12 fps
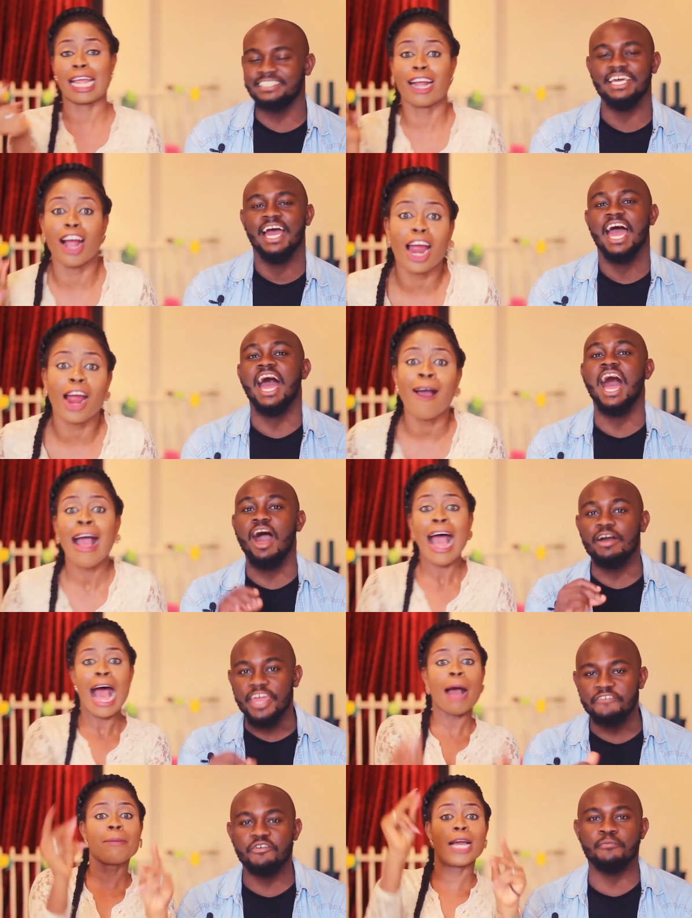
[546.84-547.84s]
Speaker 1: like, girl,
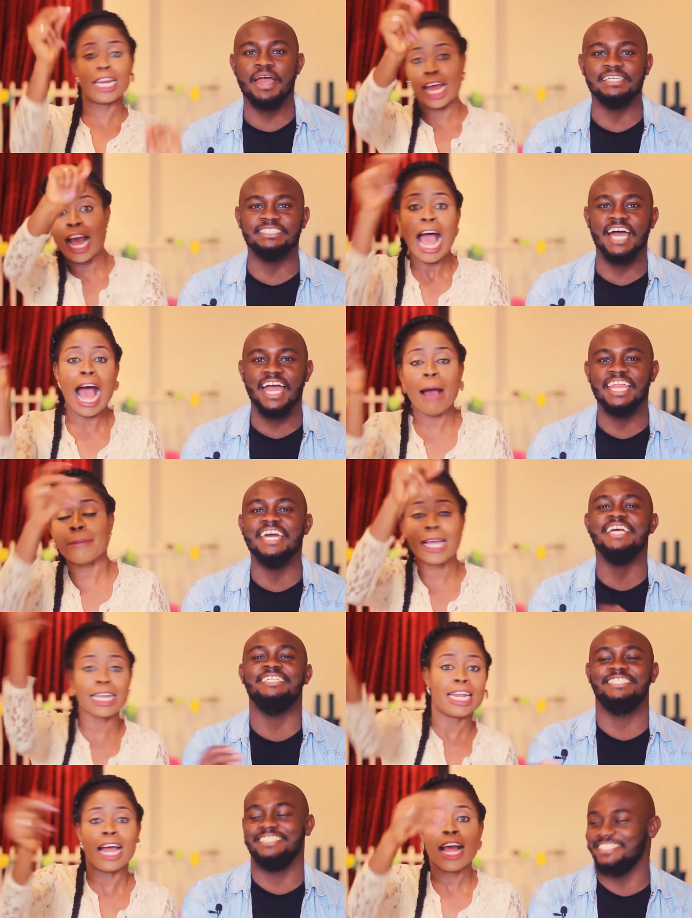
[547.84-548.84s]
I'm
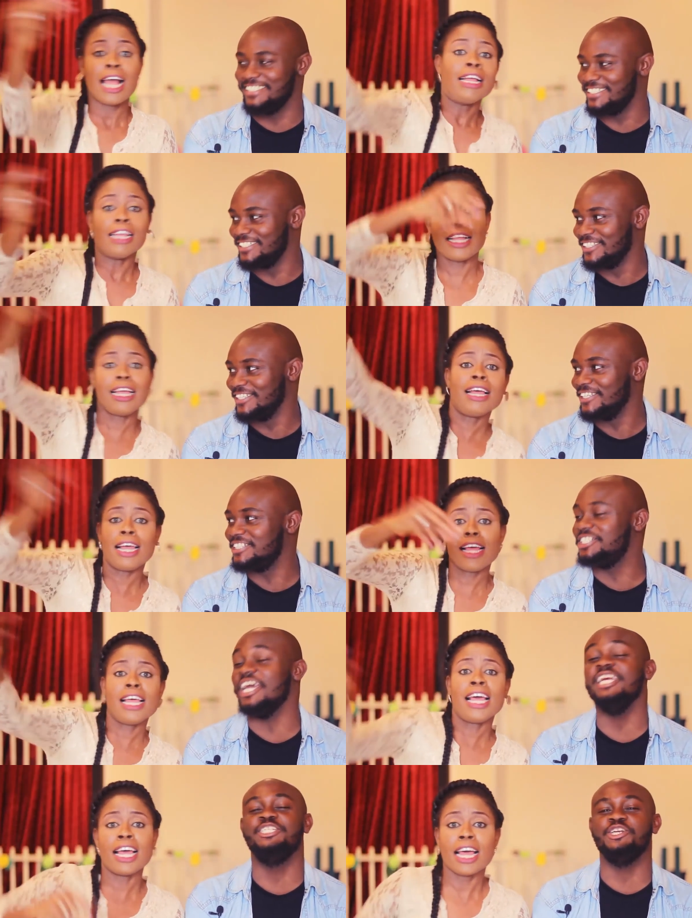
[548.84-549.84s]
gonna
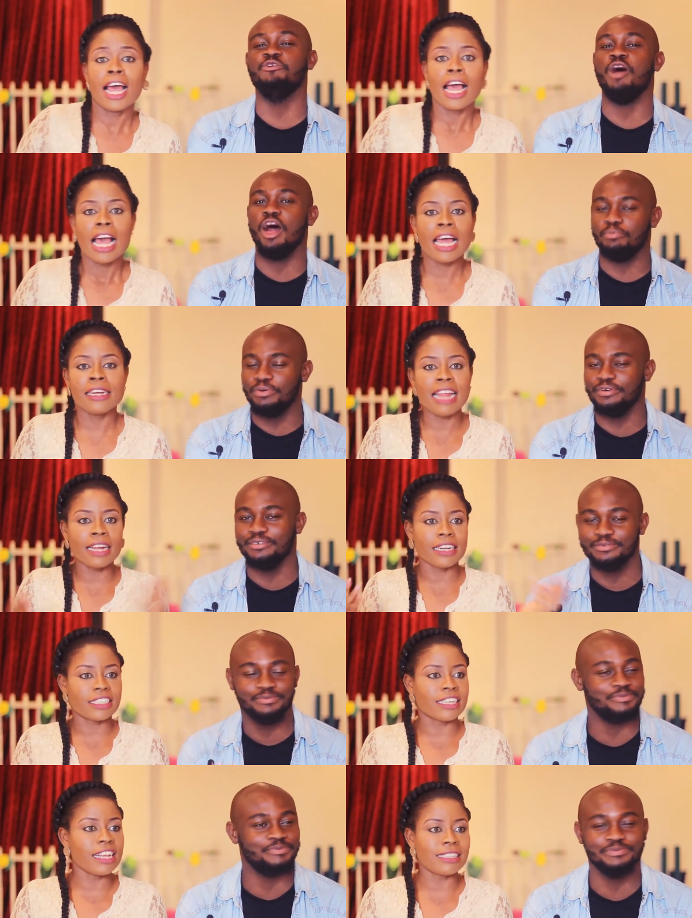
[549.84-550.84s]
change you up. And then
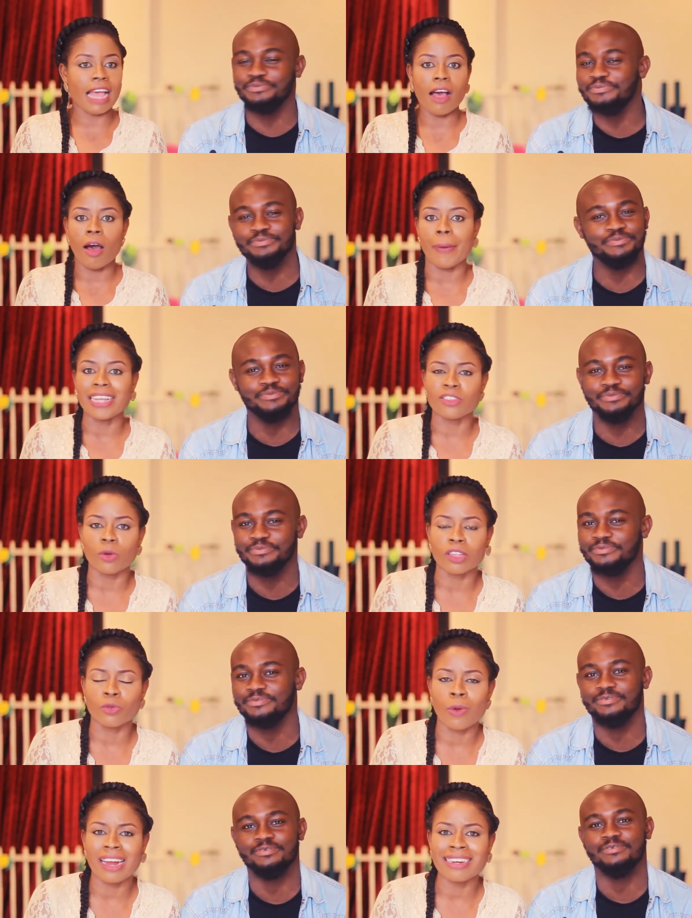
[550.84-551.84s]
they changed her up, and she
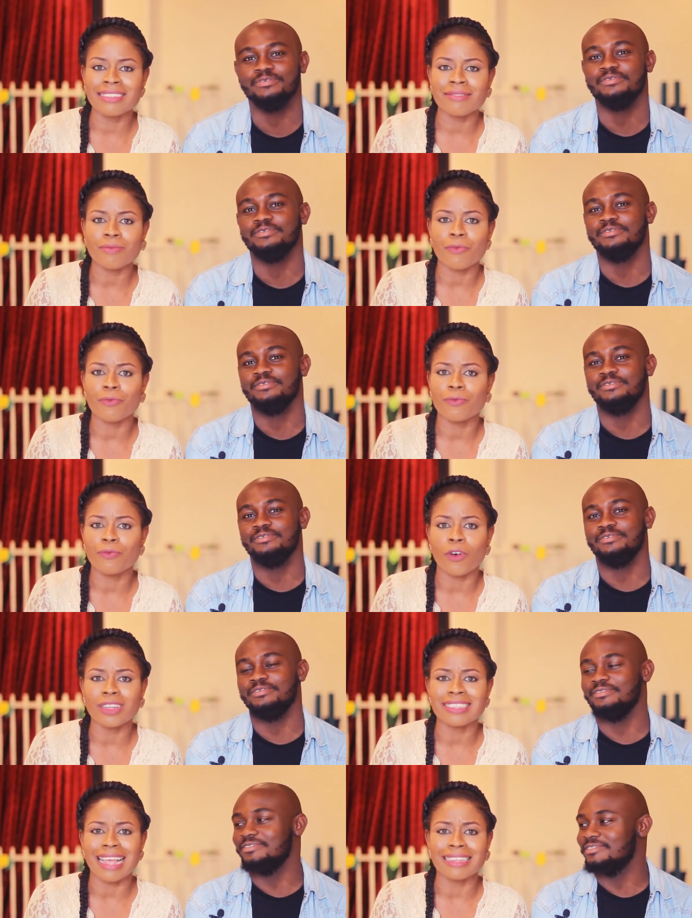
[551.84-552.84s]
was wearing
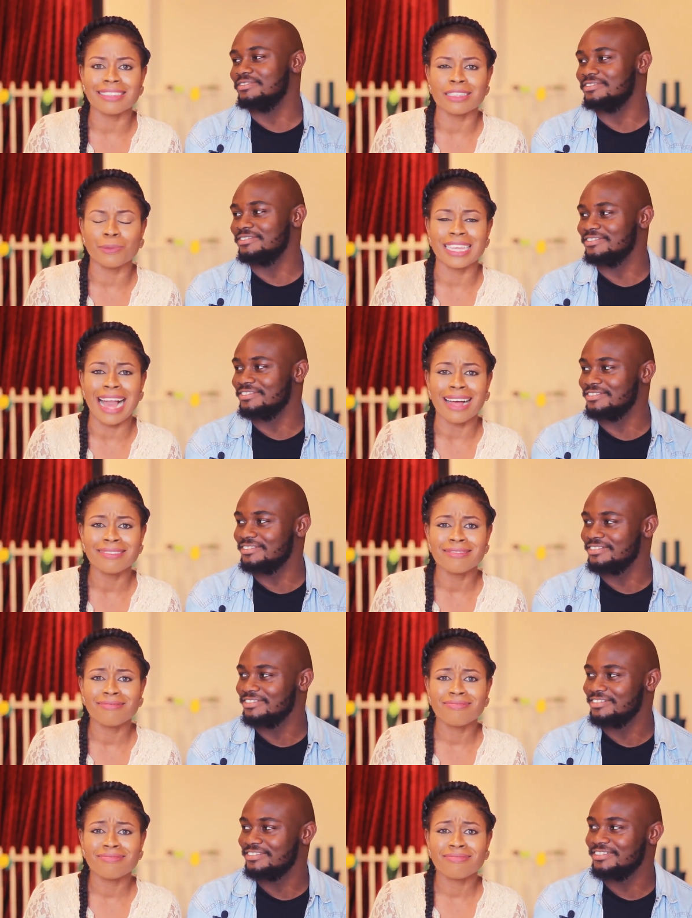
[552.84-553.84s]
Speaker 2: 4 sizes bigger.
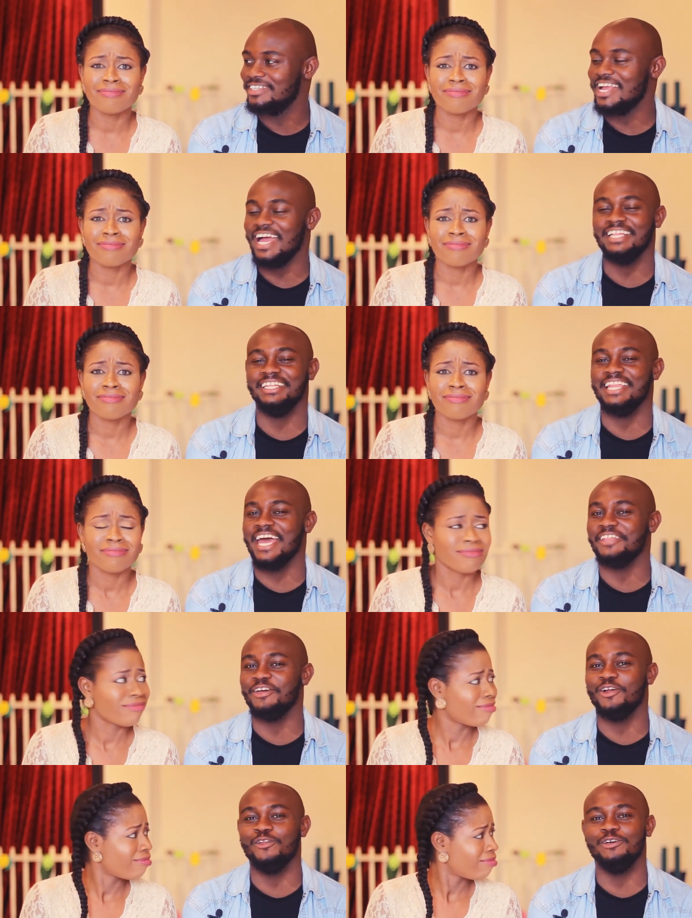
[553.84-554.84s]
Speaker 1: And
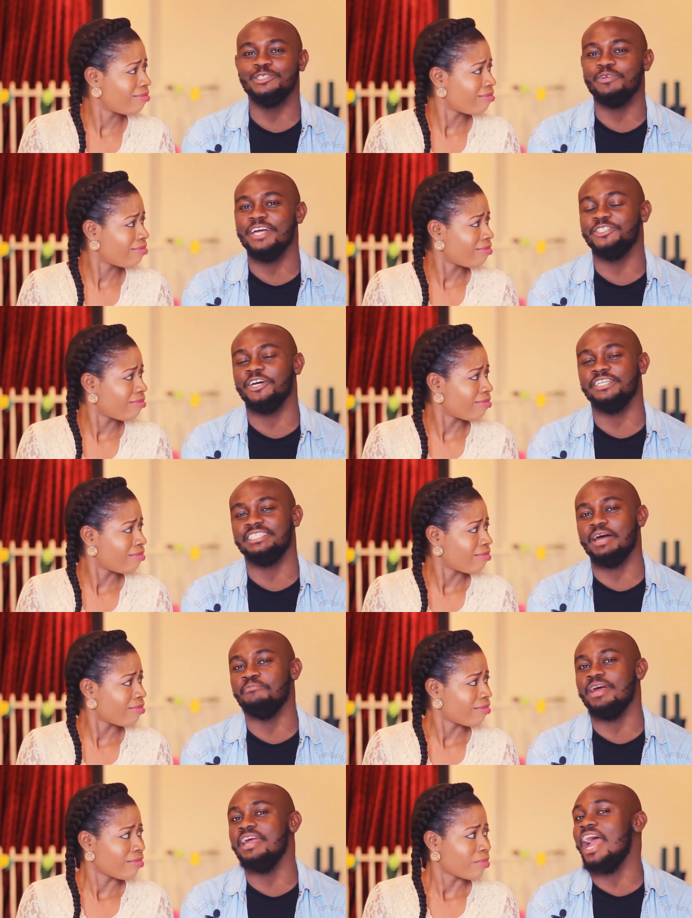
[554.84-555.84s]
like the clothes were just,
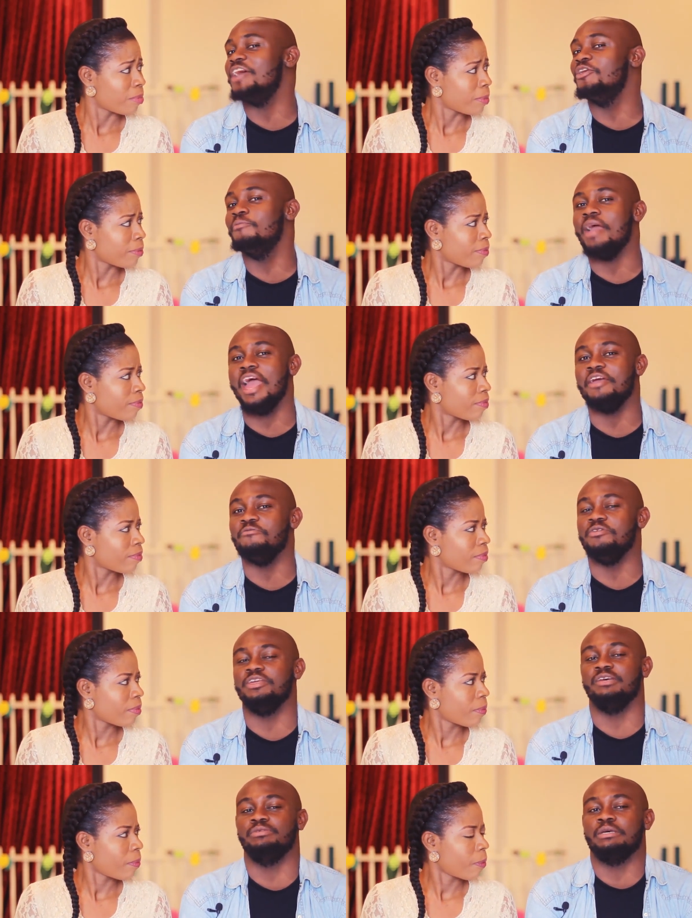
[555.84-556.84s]
I know
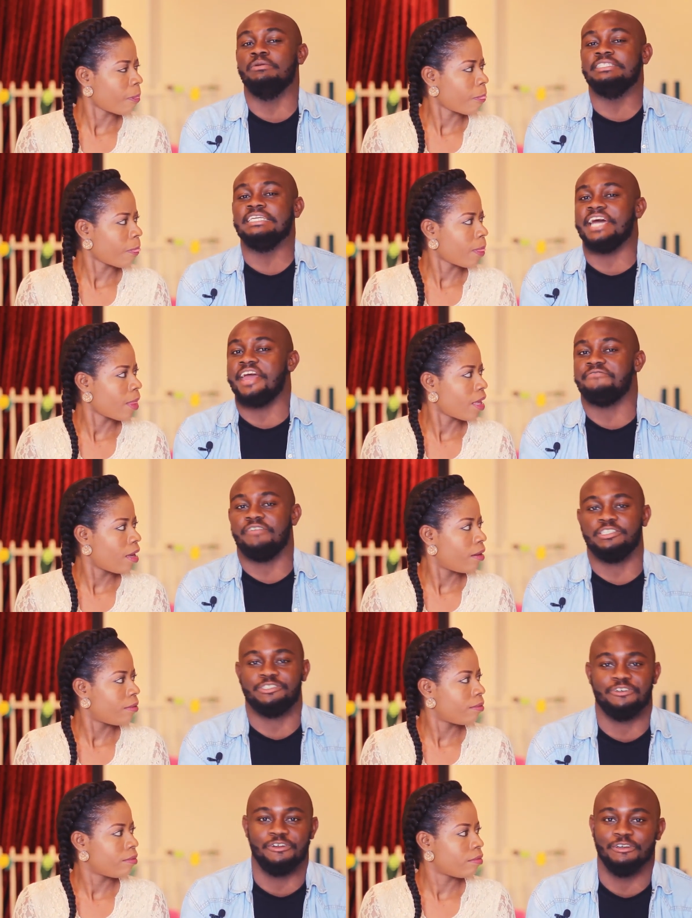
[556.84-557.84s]
somebody says high
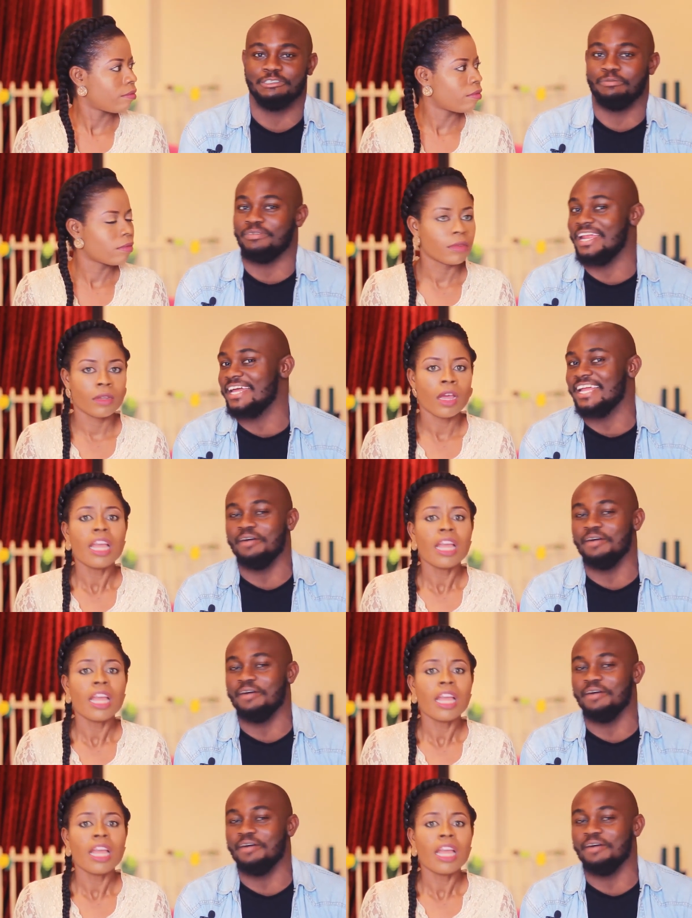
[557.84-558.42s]
fashion or something like